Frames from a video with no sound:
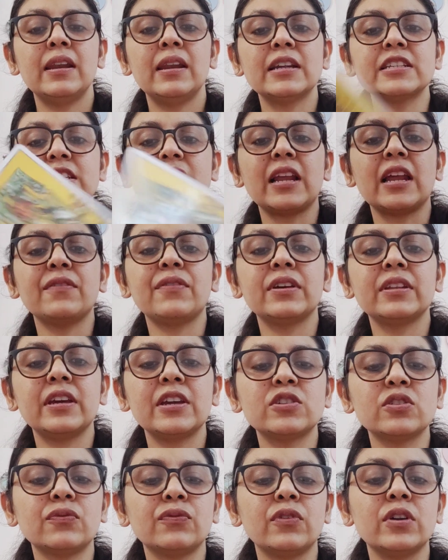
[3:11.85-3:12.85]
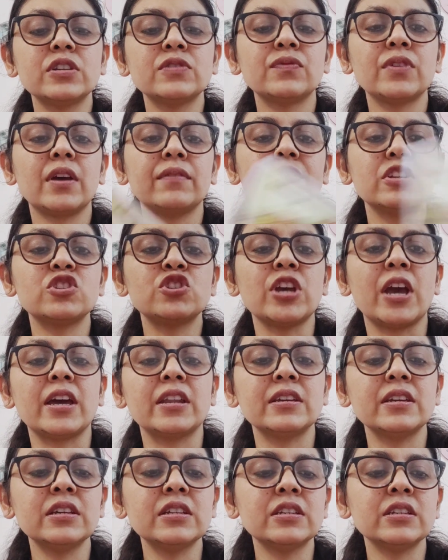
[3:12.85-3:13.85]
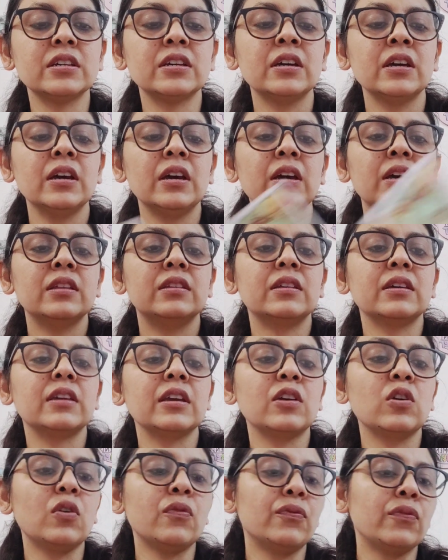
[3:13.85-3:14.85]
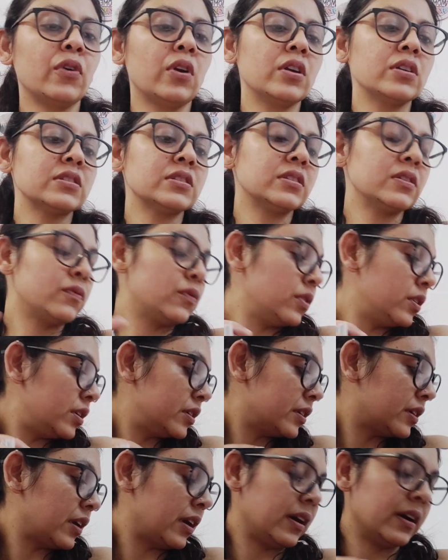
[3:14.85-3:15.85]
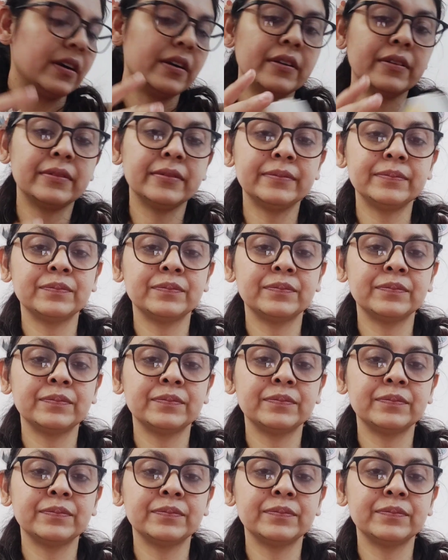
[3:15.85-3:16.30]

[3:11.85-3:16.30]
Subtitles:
Let's clarify the Eight of Wands. We have the Chariot, the King of Wands, the World card.